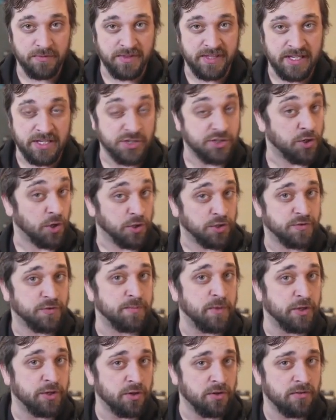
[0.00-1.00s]
the Scourge
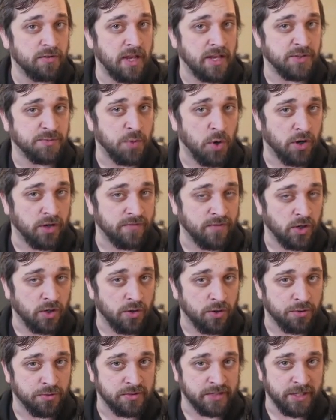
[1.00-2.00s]
Familiar as part of our
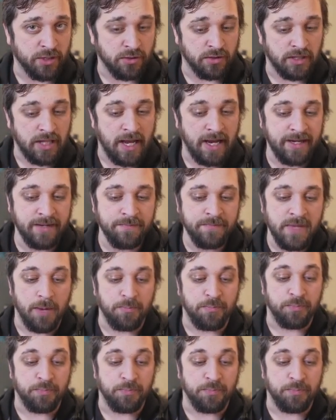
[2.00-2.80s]
earlier line,